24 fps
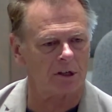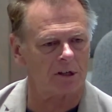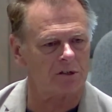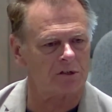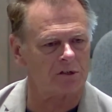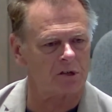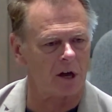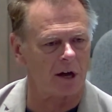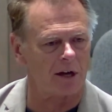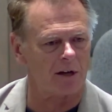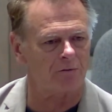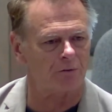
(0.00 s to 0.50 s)

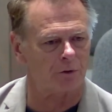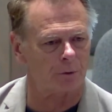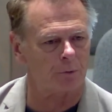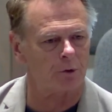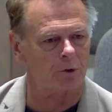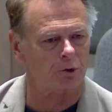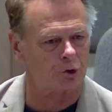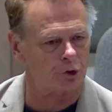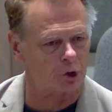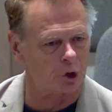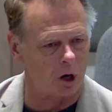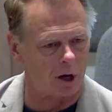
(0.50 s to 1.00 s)
Aside from your
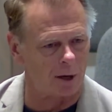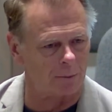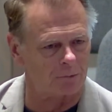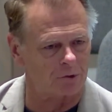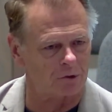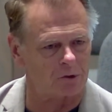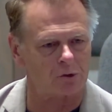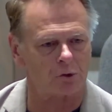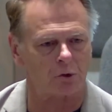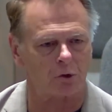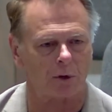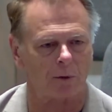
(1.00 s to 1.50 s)
job
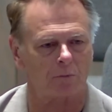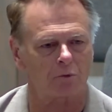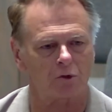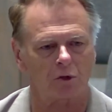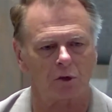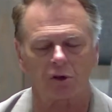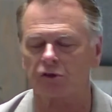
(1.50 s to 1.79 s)
description,